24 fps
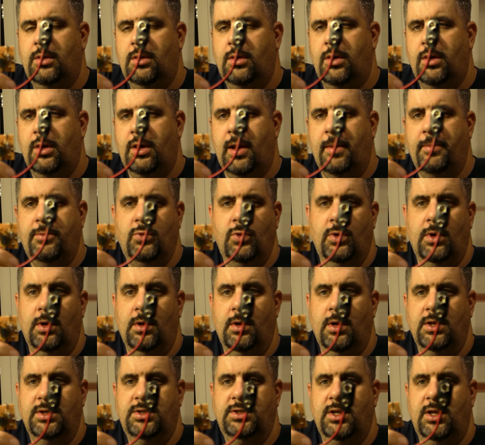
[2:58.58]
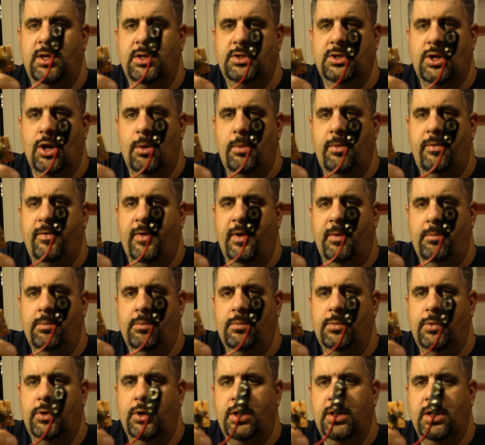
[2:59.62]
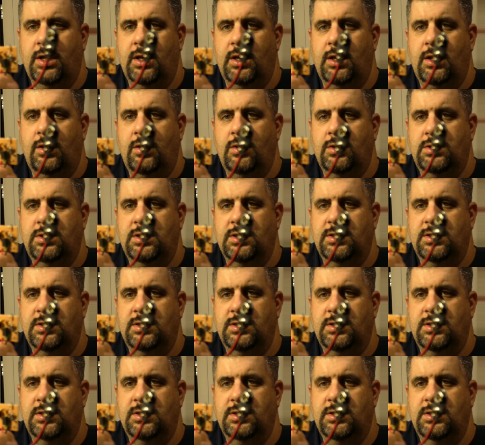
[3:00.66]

hook up to an oscilloscope if I'm looking at a used